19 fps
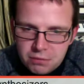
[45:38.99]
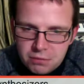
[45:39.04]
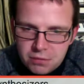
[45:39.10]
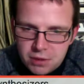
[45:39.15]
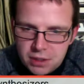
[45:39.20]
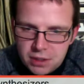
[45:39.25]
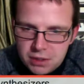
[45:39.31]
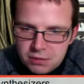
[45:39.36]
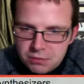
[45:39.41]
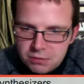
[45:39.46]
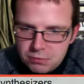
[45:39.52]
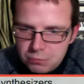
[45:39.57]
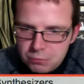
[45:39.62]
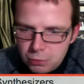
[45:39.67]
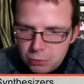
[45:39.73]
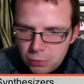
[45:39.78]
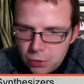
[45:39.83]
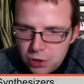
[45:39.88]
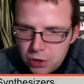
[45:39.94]
It
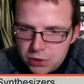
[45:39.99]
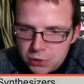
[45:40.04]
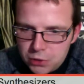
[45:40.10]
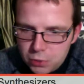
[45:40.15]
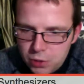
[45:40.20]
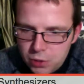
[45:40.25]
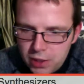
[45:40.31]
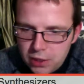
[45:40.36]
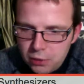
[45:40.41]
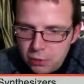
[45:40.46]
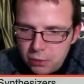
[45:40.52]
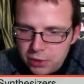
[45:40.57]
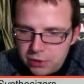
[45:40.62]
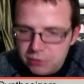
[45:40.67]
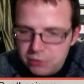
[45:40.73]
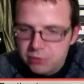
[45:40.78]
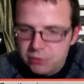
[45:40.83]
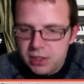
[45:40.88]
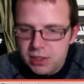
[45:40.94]
works well with
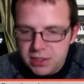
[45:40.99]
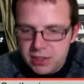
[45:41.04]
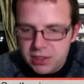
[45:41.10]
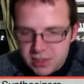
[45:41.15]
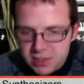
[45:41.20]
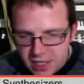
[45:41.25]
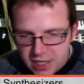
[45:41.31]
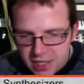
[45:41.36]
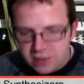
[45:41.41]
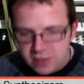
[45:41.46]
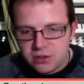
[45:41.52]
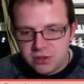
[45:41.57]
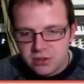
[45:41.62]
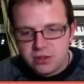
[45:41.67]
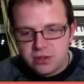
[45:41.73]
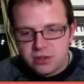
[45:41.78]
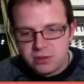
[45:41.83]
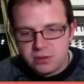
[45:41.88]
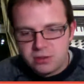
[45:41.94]

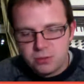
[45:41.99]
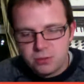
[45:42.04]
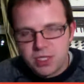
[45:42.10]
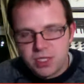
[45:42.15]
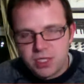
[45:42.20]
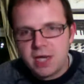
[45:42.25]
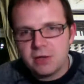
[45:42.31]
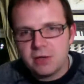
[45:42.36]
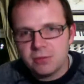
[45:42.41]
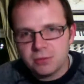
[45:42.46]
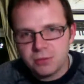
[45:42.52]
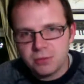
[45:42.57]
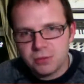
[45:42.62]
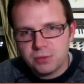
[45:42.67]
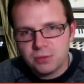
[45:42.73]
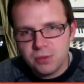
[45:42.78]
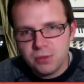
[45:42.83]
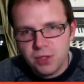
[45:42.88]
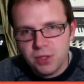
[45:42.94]
intense sound.
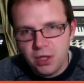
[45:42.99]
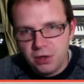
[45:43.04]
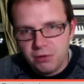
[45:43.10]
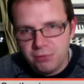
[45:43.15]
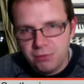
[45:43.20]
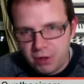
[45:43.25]
Very